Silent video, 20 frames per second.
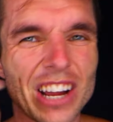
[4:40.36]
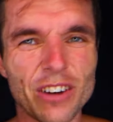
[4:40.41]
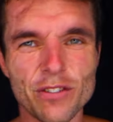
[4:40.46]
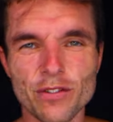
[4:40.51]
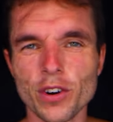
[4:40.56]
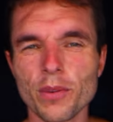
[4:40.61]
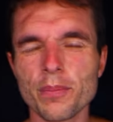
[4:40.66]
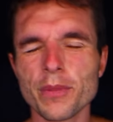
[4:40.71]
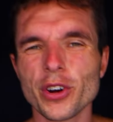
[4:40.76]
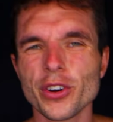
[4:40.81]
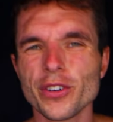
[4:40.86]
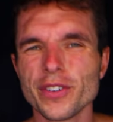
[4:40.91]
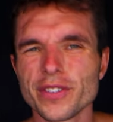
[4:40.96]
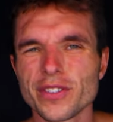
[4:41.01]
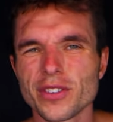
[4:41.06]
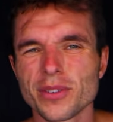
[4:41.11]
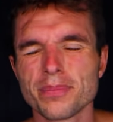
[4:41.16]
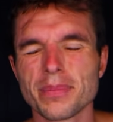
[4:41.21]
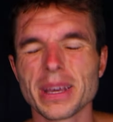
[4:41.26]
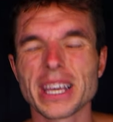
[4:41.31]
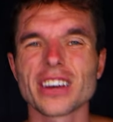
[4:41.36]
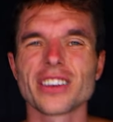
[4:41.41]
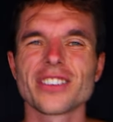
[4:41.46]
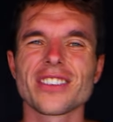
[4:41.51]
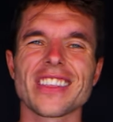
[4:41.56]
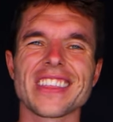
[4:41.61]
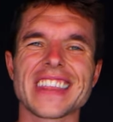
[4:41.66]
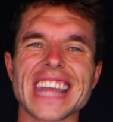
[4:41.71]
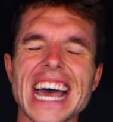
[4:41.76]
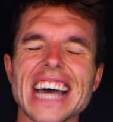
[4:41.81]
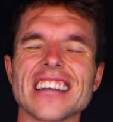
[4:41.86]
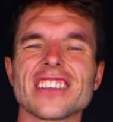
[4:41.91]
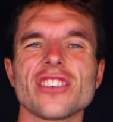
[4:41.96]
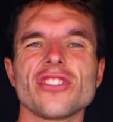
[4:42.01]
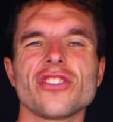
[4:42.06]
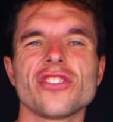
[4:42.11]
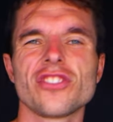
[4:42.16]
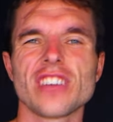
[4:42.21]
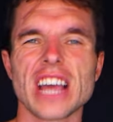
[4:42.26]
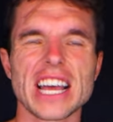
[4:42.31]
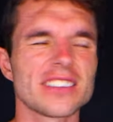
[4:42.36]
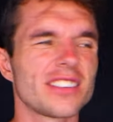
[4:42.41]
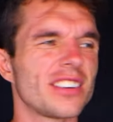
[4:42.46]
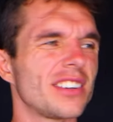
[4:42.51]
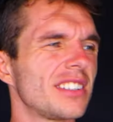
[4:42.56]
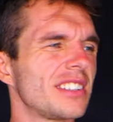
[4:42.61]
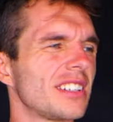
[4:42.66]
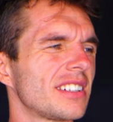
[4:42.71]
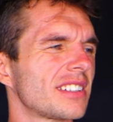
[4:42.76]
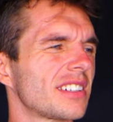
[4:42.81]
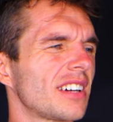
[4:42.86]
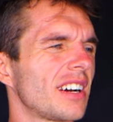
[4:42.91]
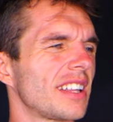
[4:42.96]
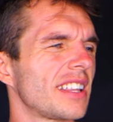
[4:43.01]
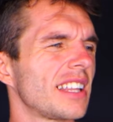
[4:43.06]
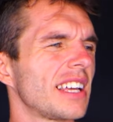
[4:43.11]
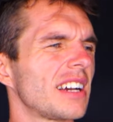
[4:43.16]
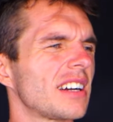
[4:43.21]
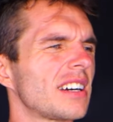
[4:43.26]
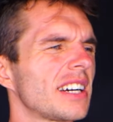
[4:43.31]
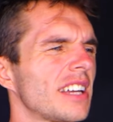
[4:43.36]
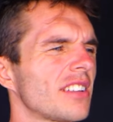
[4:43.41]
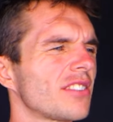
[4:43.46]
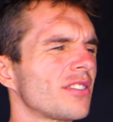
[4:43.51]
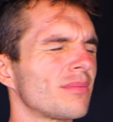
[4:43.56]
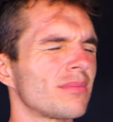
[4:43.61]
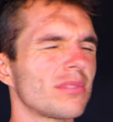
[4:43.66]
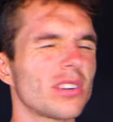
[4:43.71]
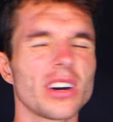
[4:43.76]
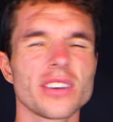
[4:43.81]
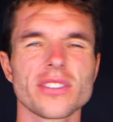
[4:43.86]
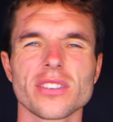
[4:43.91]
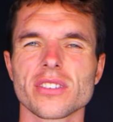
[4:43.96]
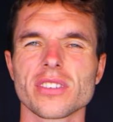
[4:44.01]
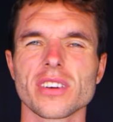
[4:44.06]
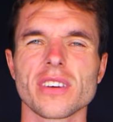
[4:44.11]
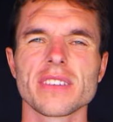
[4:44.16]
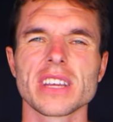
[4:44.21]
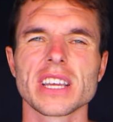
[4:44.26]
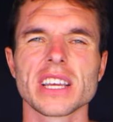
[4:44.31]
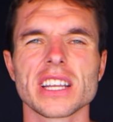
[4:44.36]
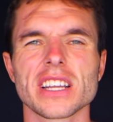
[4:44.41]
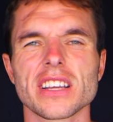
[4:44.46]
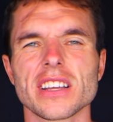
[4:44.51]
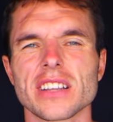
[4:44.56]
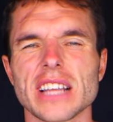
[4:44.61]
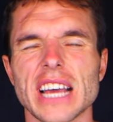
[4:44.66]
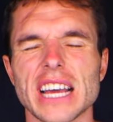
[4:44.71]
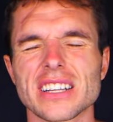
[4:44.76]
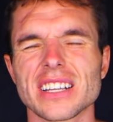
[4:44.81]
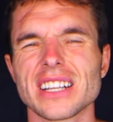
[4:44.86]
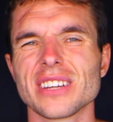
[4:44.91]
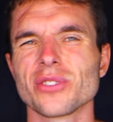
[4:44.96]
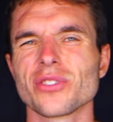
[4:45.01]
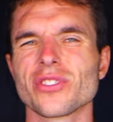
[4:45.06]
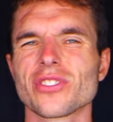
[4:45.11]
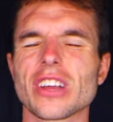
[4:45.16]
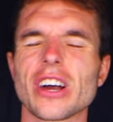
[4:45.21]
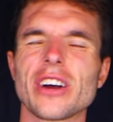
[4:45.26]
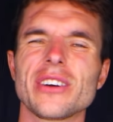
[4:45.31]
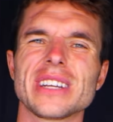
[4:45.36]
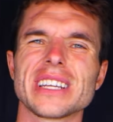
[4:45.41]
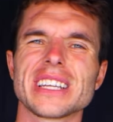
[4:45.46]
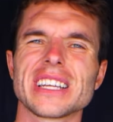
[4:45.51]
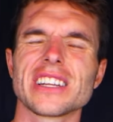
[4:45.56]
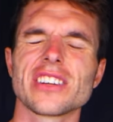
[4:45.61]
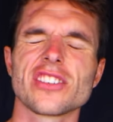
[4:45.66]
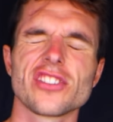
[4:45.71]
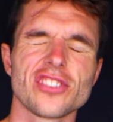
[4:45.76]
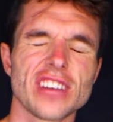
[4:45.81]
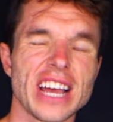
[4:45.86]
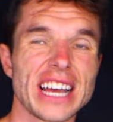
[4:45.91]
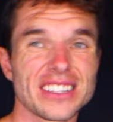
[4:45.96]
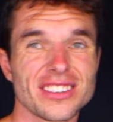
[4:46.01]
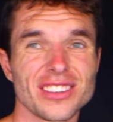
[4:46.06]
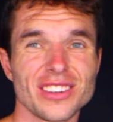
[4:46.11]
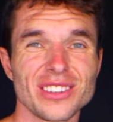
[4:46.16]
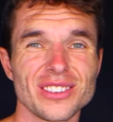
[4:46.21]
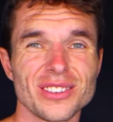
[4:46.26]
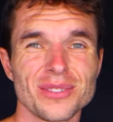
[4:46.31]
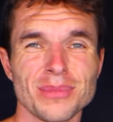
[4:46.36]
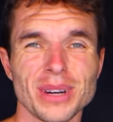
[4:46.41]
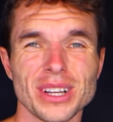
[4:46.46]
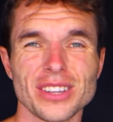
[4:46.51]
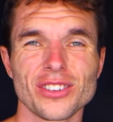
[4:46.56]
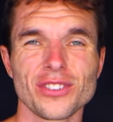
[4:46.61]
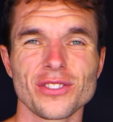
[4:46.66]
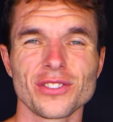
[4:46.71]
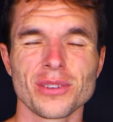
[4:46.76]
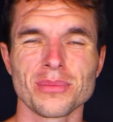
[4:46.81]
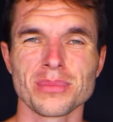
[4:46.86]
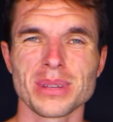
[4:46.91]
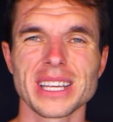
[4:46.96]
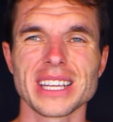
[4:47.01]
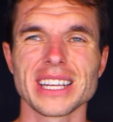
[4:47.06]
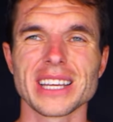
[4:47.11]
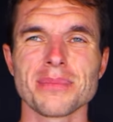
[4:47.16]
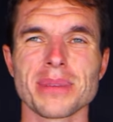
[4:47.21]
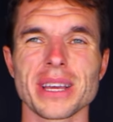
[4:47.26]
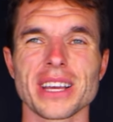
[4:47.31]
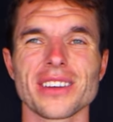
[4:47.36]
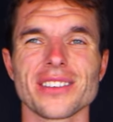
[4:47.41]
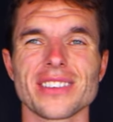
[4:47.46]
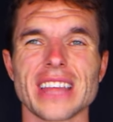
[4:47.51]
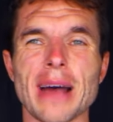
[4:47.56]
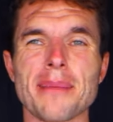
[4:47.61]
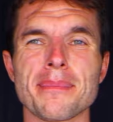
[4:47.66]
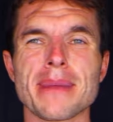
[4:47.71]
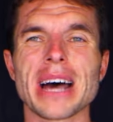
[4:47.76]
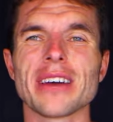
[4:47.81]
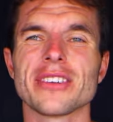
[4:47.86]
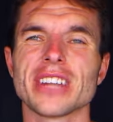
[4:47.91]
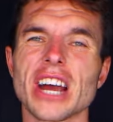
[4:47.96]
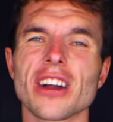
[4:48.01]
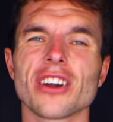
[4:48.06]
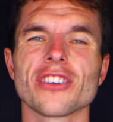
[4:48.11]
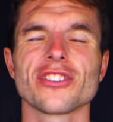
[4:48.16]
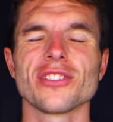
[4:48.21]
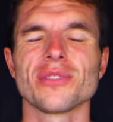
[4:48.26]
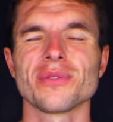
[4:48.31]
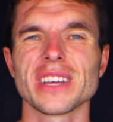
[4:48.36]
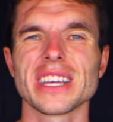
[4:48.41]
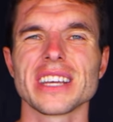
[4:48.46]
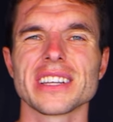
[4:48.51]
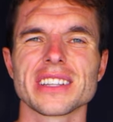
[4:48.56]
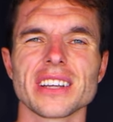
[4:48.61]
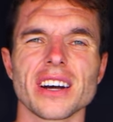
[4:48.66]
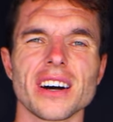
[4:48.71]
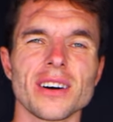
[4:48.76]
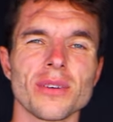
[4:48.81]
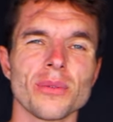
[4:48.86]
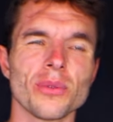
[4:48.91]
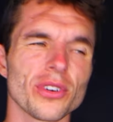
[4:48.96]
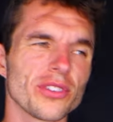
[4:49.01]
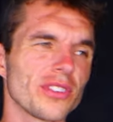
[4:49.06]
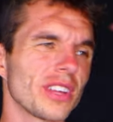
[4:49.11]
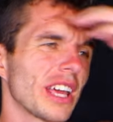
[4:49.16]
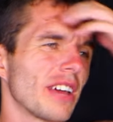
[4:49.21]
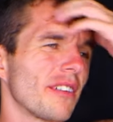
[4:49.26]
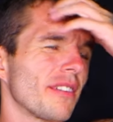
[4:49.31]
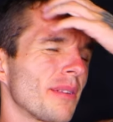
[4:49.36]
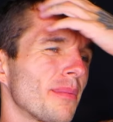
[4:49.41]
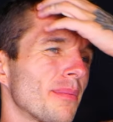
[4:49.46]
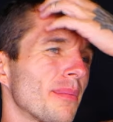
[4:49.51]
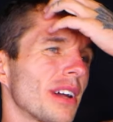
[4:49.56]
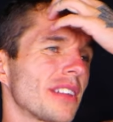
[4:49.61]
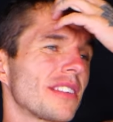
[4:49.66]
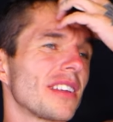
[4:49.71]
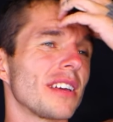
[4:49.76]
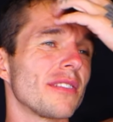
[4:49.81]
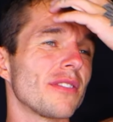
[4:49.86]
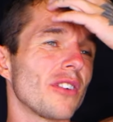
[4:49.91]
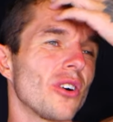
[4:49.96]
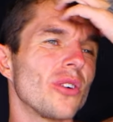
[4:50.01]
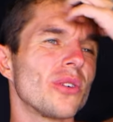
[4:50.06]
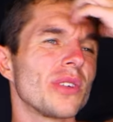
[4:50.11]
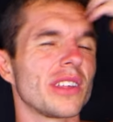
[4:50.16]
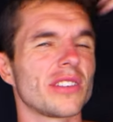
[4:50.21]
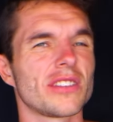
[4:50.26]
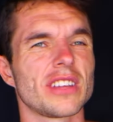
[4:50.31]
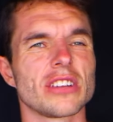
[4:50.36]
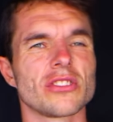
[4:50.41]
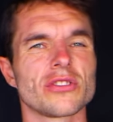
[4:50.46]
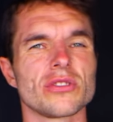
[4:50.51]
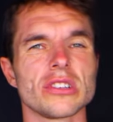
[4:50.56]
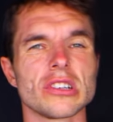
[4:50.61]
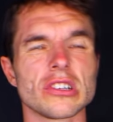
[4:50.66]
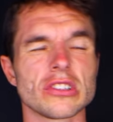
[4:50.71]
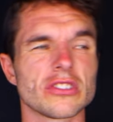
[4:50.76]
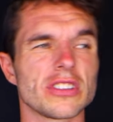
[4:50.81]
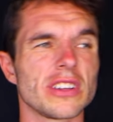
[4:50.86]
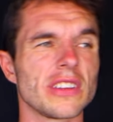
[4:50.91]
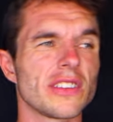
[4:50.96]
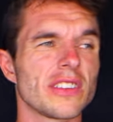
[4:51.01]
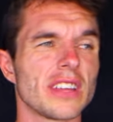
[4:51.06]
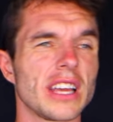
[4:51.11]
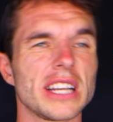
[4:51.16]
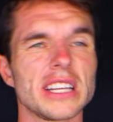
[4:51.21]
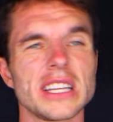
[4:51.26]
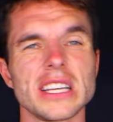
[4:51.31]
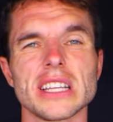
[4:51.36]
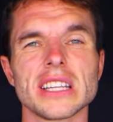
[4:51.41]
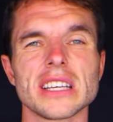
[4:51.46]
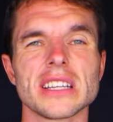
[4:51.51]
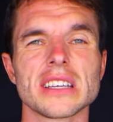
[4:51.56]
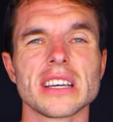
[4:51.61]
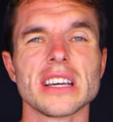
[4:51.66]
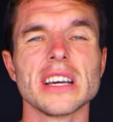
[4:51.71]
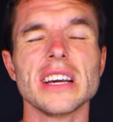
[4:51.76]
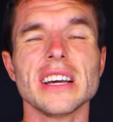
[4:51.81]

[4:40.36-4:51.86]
removed because that shattered. I think I ate some rice or something and it had a little stone in it. It shattered my tooth completely because that malnourishing vegan diet wasn't giving my teeth all the essential nutrients that it needed